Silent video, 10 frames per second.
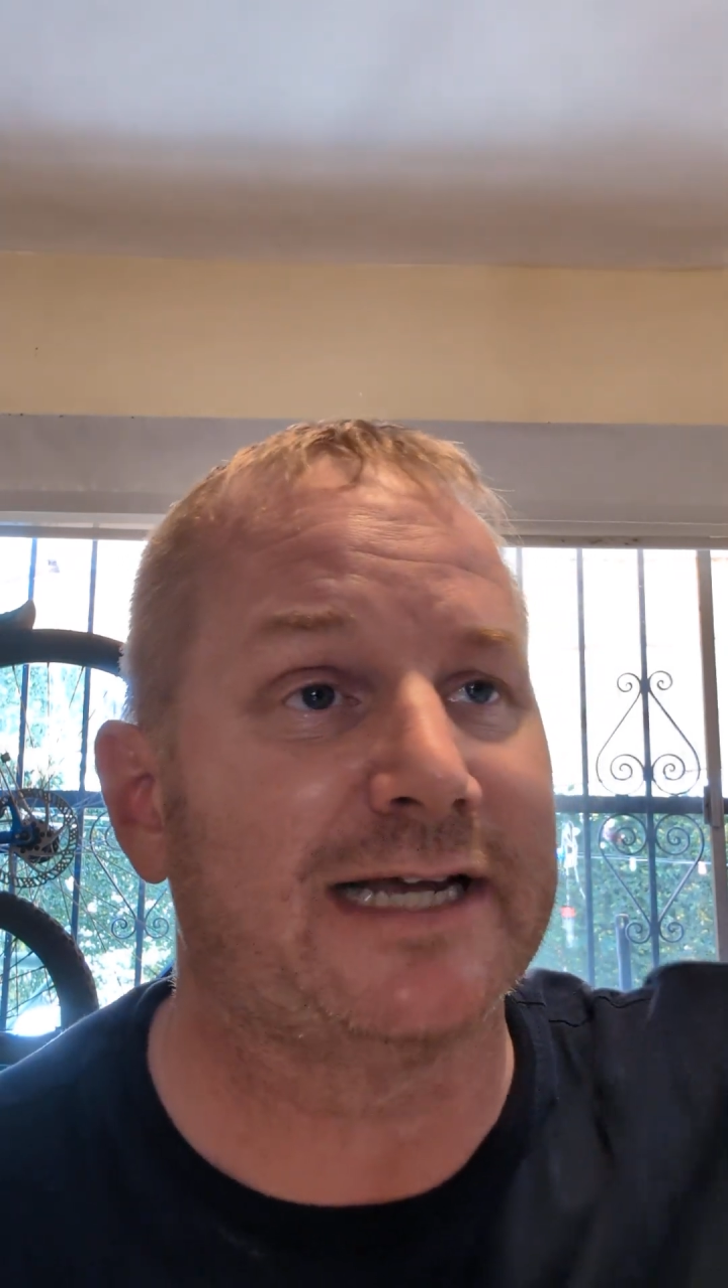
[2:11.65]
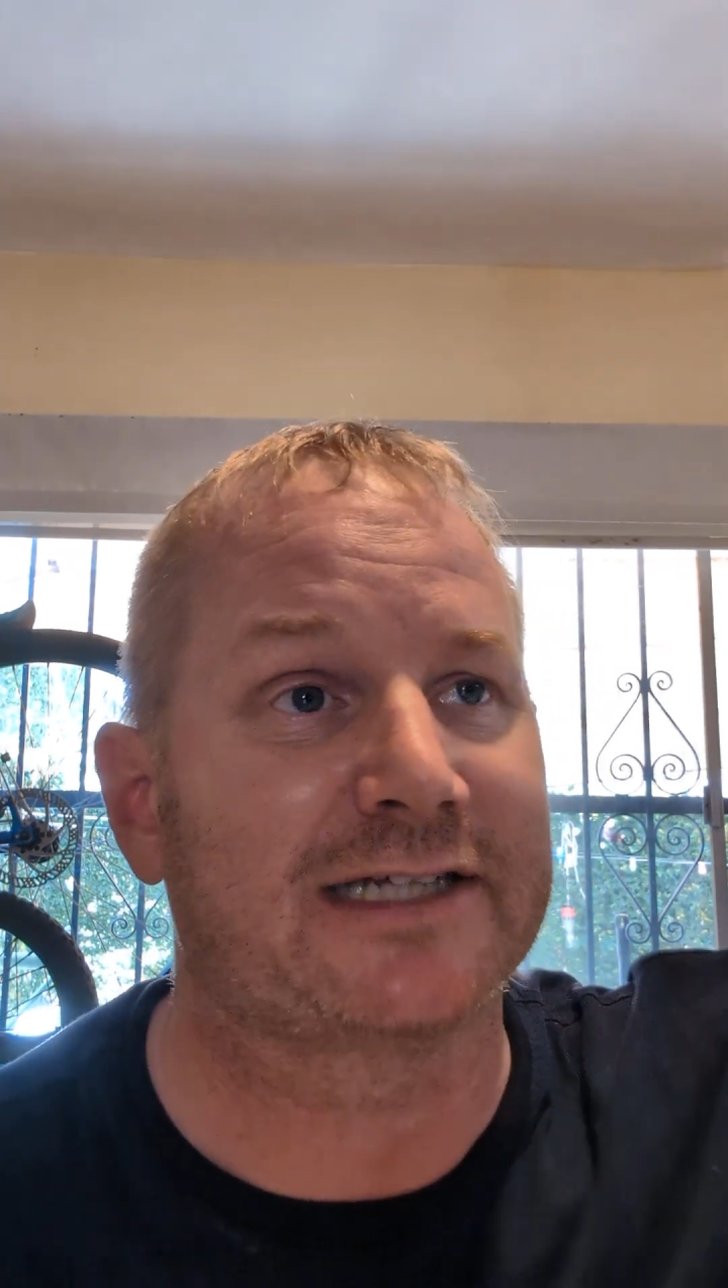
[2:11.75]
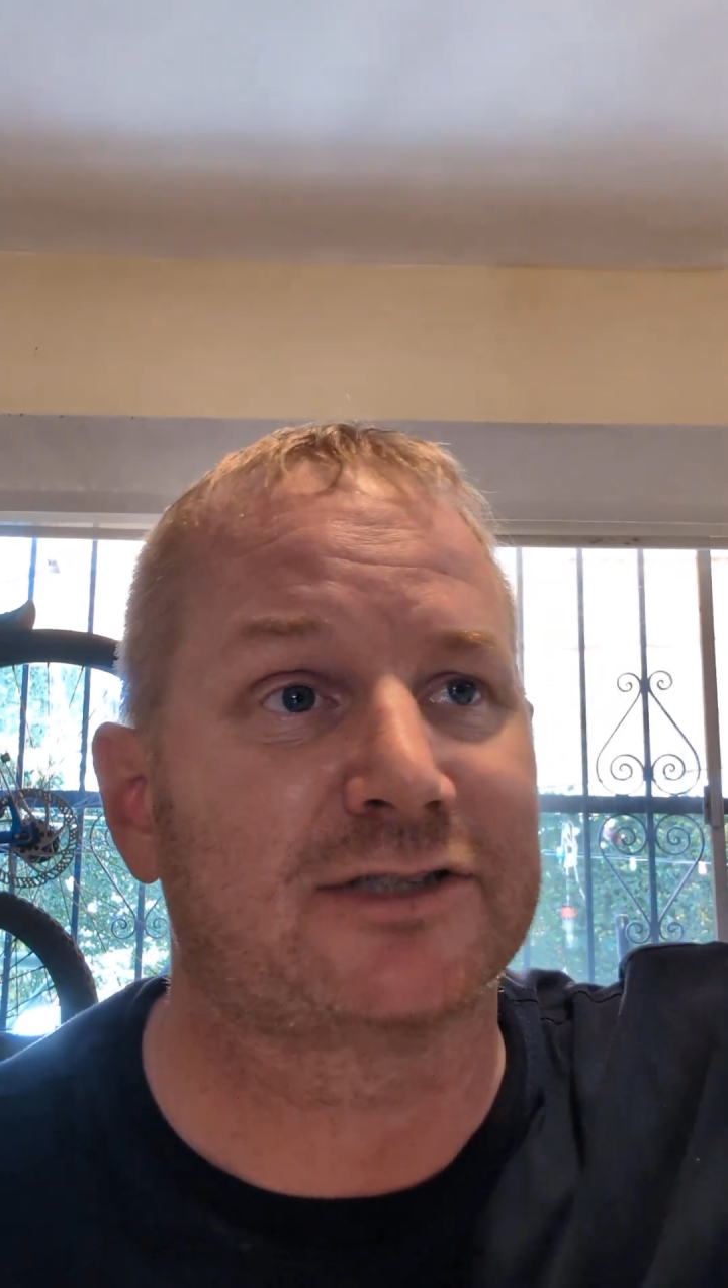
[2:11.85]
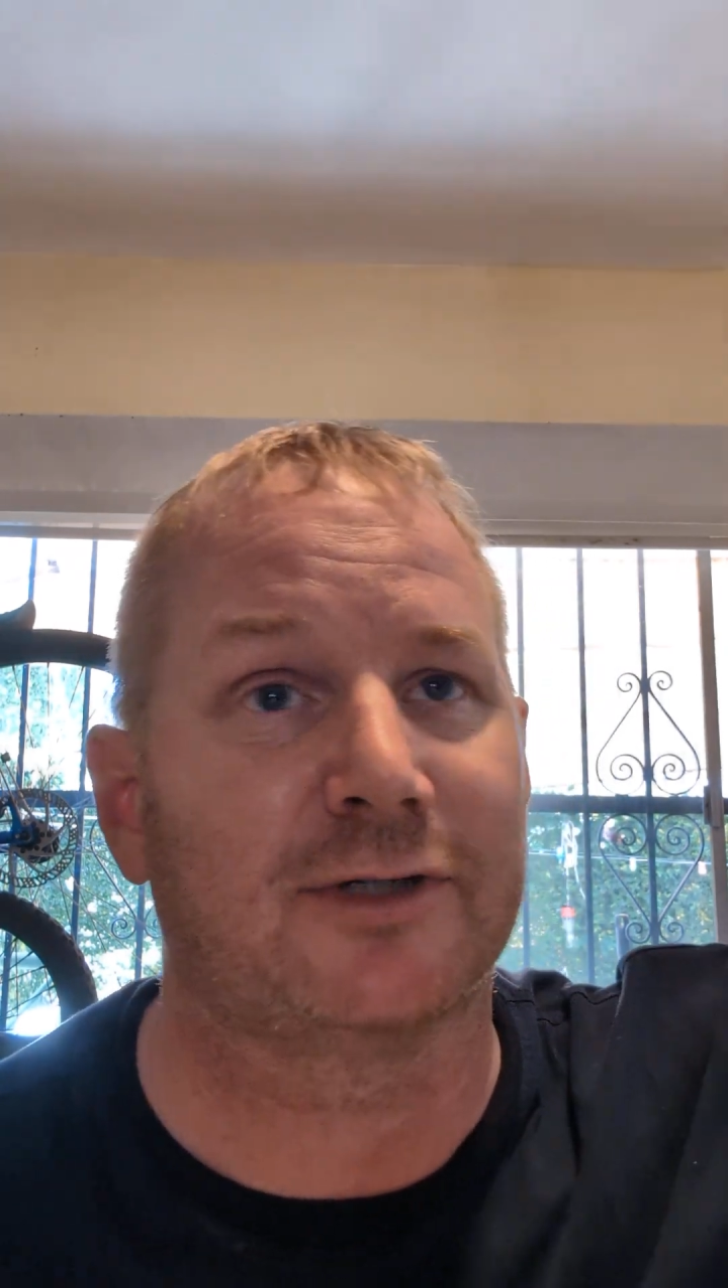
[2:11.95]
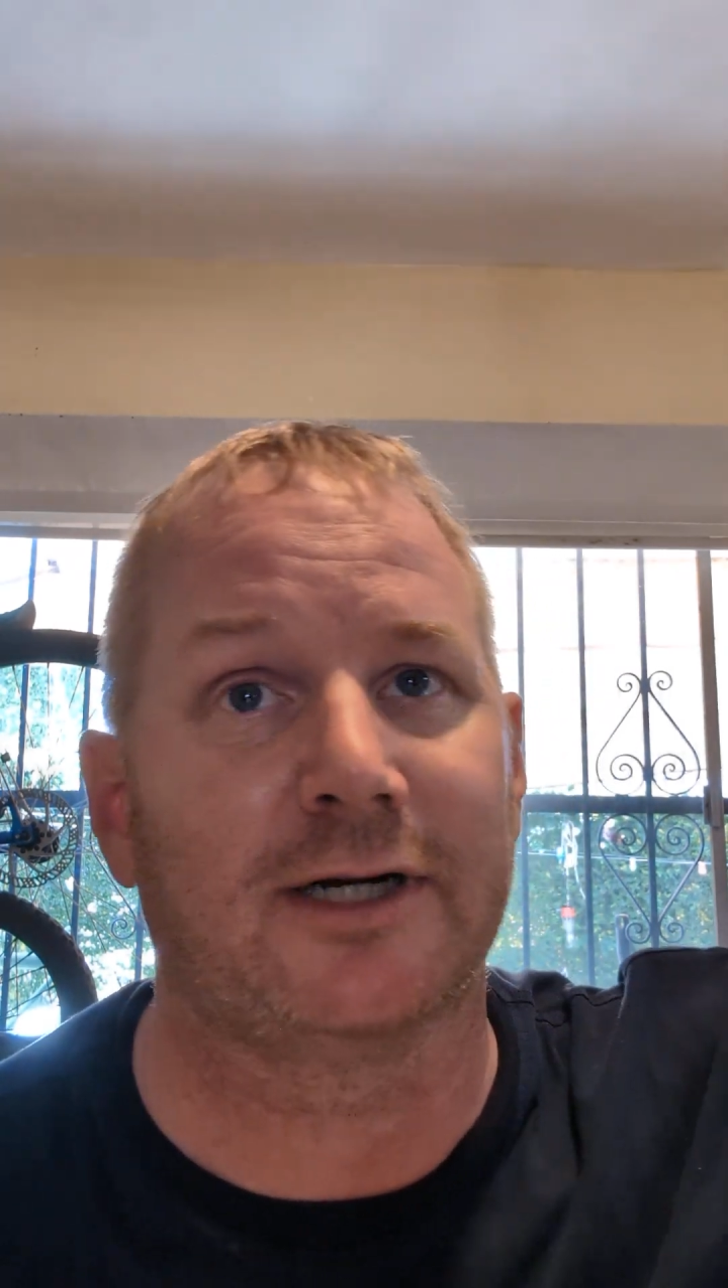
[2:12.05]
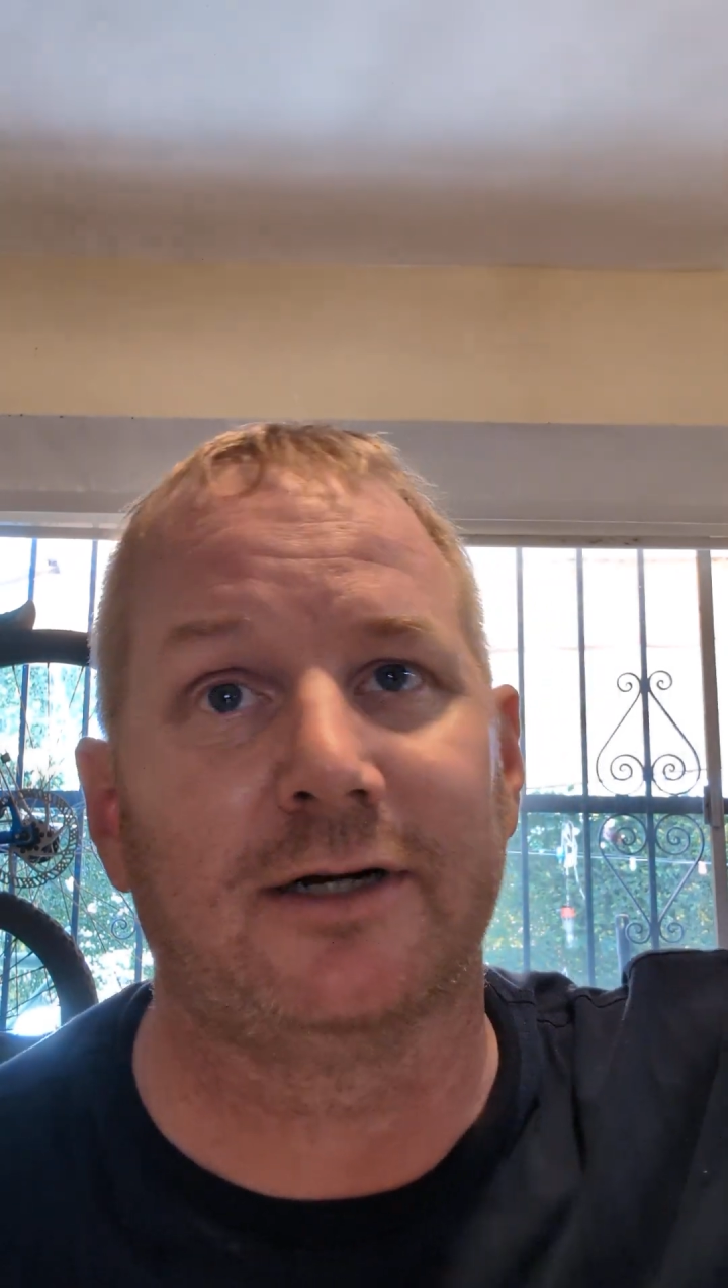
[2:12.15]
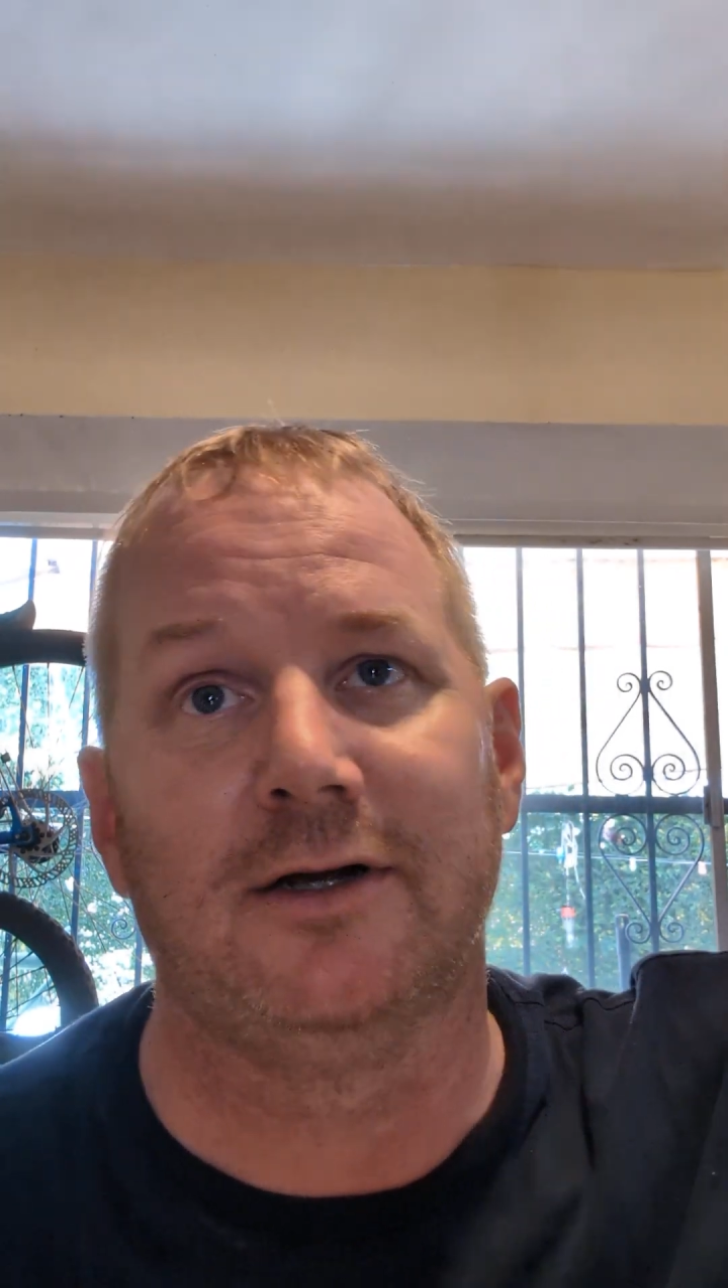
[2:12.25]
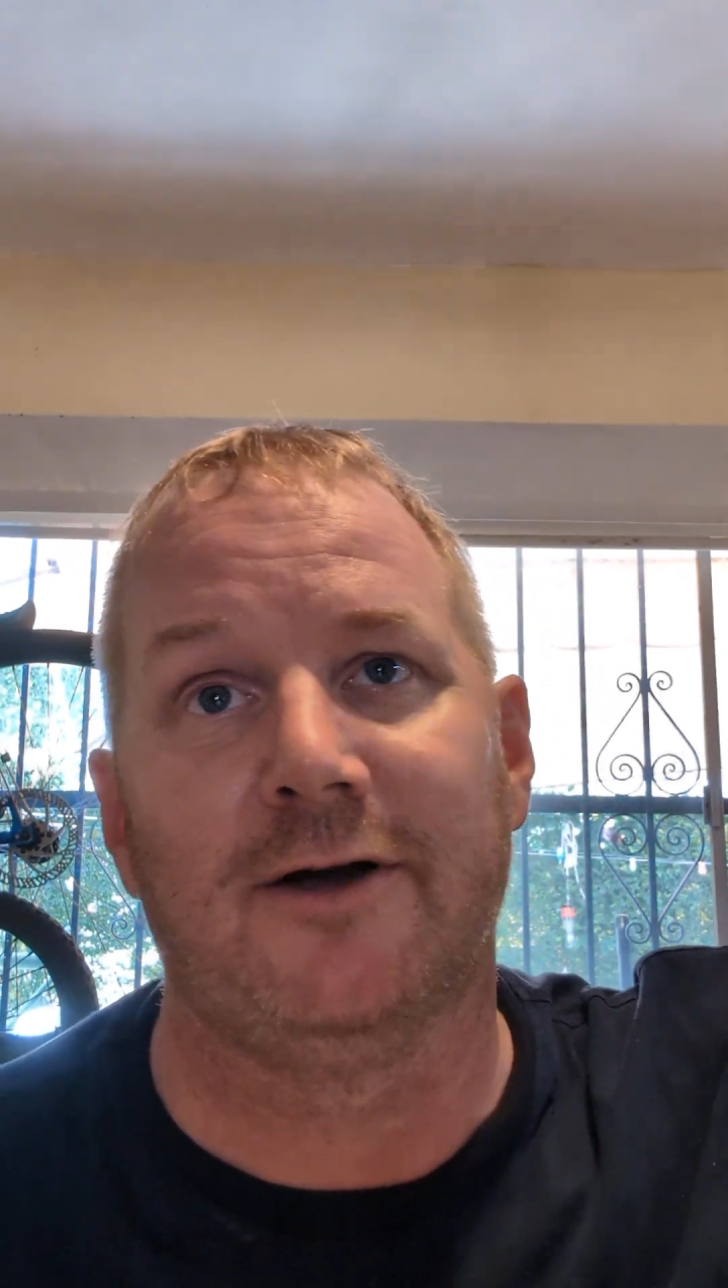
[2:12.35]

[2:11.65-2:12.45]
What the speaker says: extra